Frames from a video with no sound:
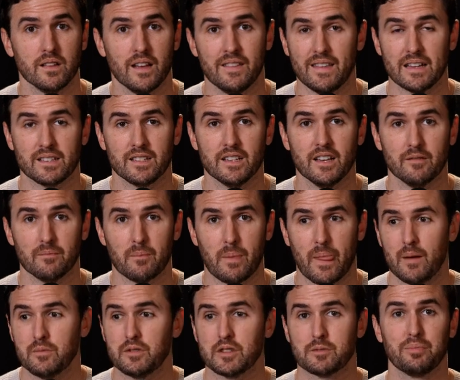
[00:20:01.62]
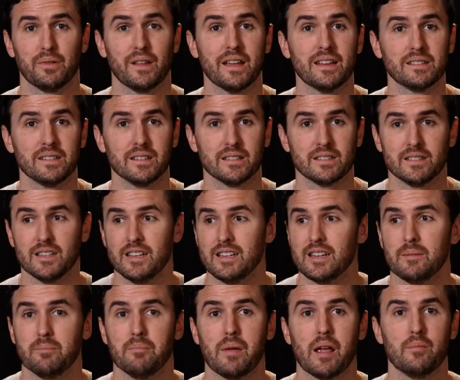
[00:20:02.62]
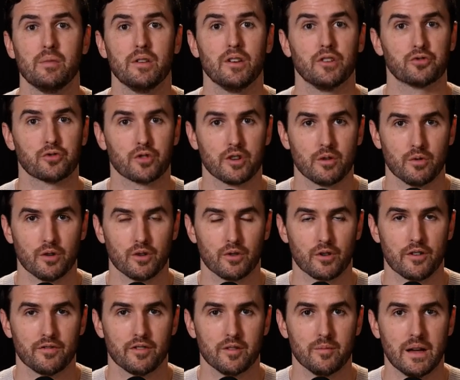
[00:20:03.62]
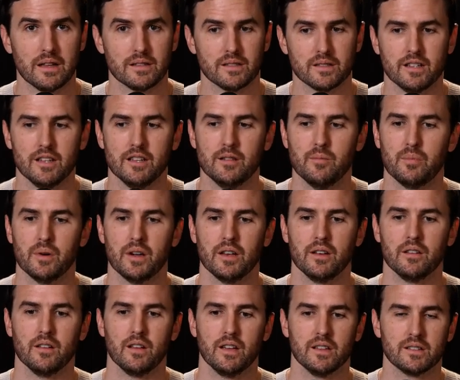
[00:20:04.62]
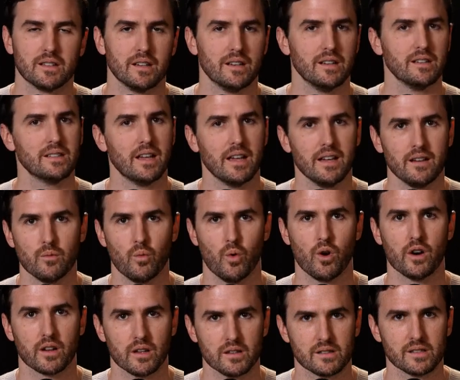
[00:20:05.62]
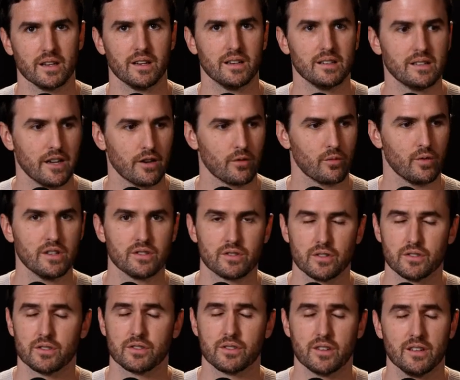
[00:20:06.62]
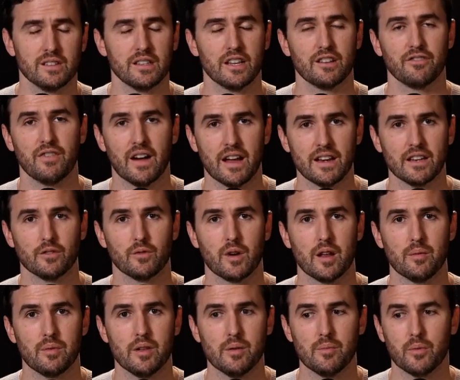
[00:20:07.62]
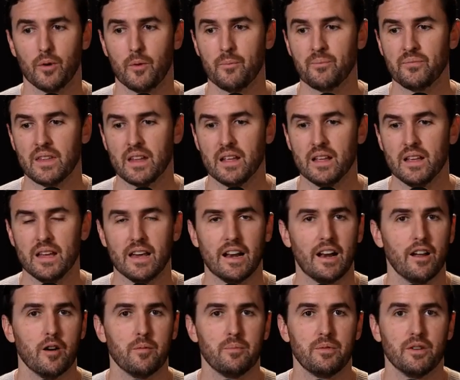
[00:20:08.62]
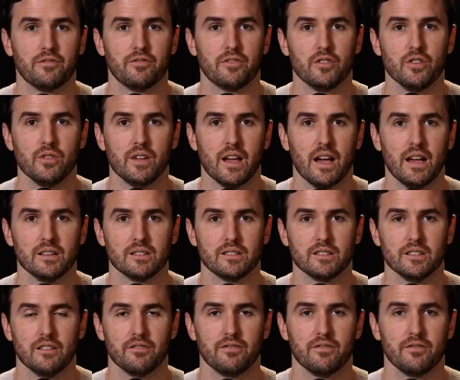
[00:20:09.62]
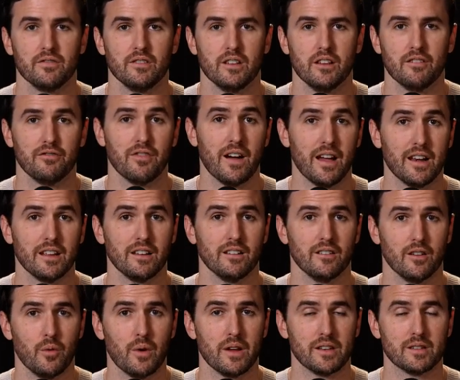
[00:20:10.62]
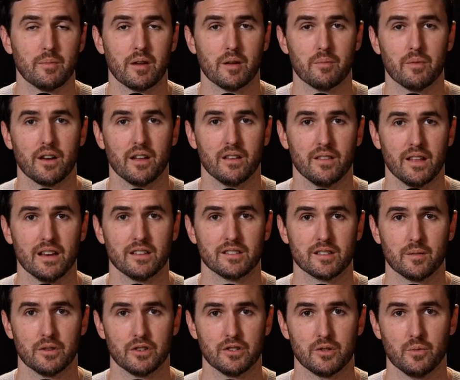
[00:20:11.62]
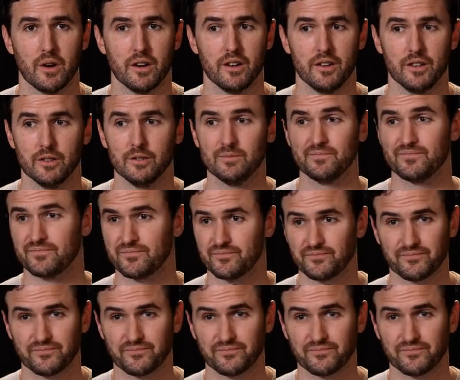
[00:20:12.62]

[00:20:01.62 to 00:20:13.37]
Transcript: and that's it. I'm just planting a seed and maybe a tree will grow from that seed, but it's going to take work. It's going to take research. It's going to take finding the right people. And I hope that for you guys, if if finding a way to make money online is something that you want to do,